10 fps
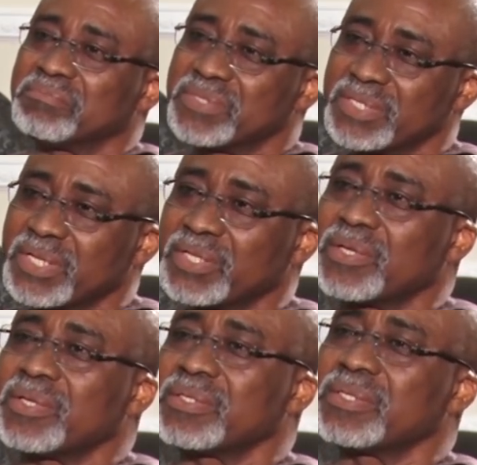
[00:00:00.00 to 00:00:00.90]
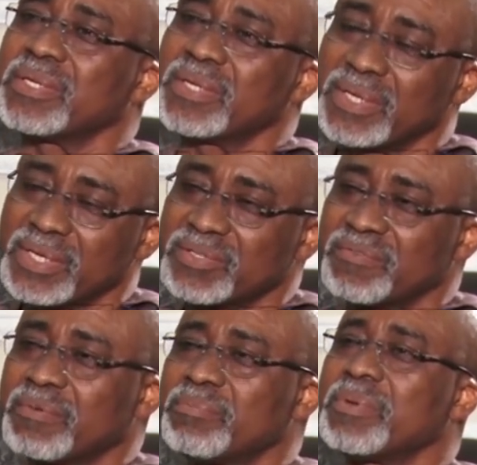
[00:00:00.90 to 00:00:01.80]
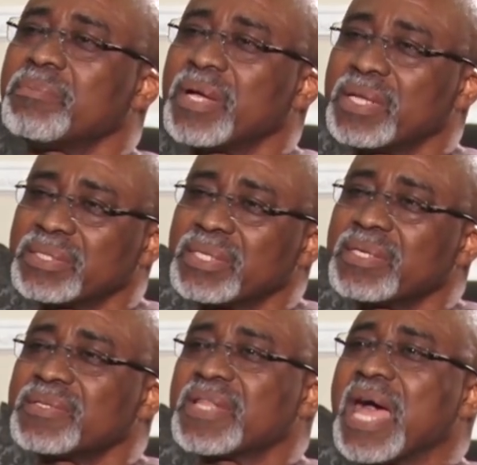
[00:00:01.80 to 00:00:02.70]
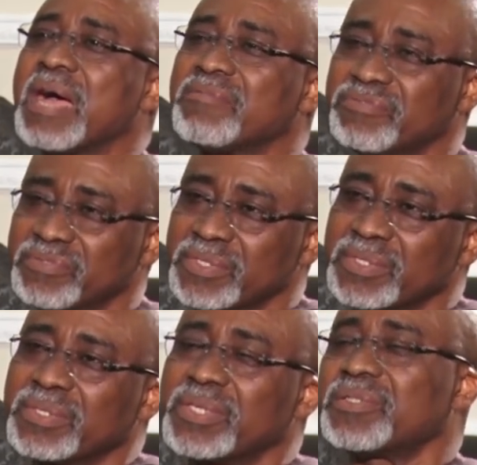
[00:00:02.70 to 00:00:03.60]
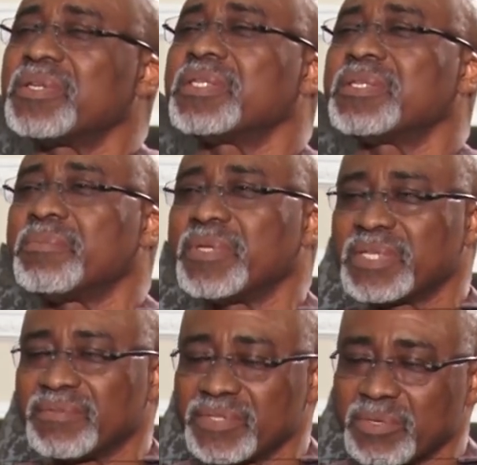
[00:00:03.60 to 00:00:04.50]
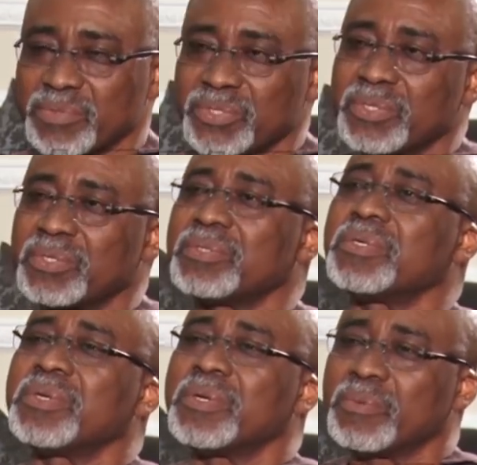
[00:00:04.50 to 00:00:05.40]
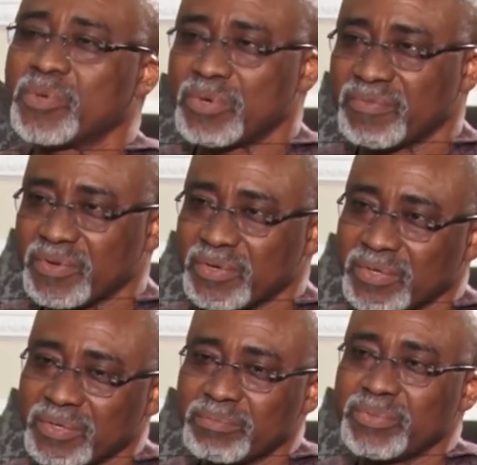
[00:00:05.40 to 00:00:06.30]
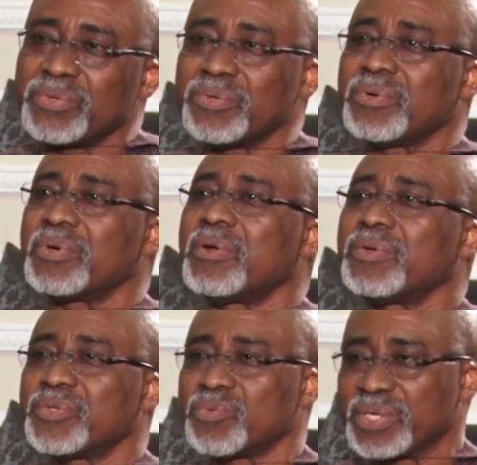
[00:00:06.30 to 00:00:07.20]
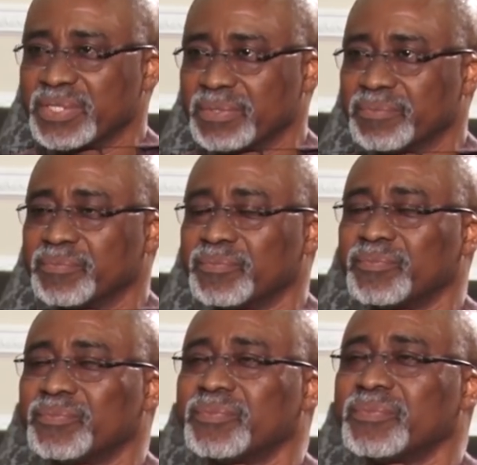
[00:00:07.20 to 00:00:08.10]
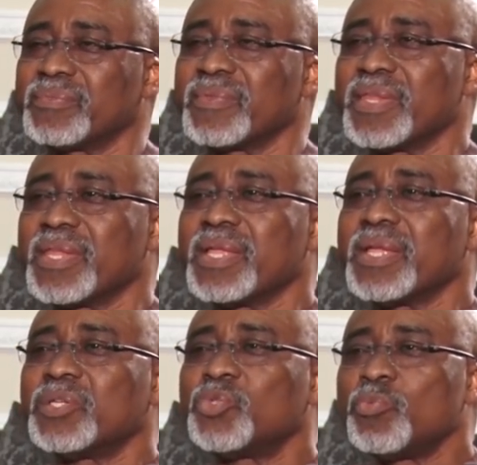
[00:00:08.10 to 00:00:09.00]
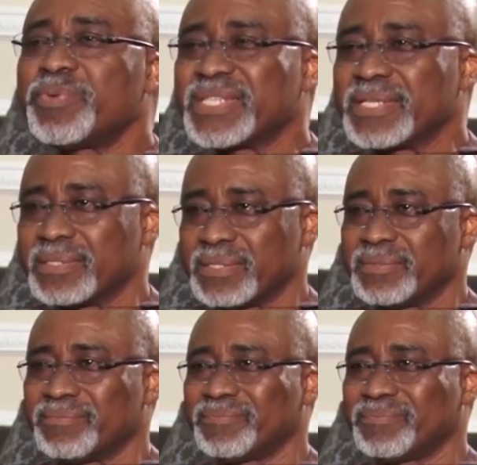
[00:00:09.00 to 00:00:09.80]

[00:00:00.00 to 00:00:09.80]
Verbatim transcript: senators, House of Rep members, staff, National Assembly, Service Commission, Code of Conduct Bureau, all those ones, 2%.